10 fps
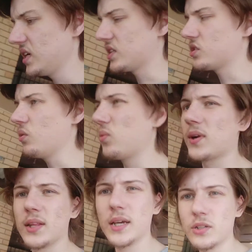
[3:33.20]
It's all
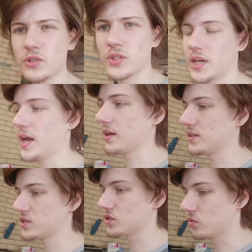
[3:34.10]
really interesting how
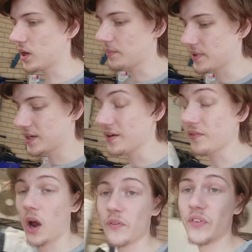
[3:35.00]
this is all coming together.
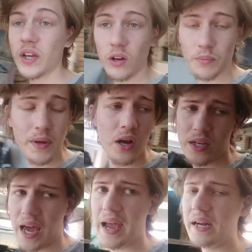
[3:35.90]
I think I'd be
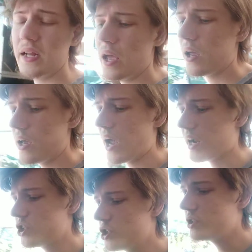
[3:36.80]
okay.
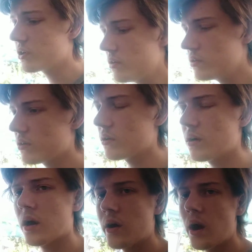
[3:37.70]
Actually, not.
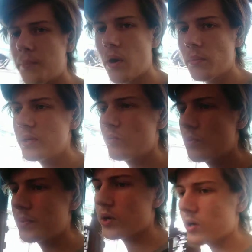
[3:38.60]
I probably
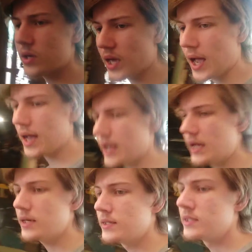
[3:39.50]
would be okay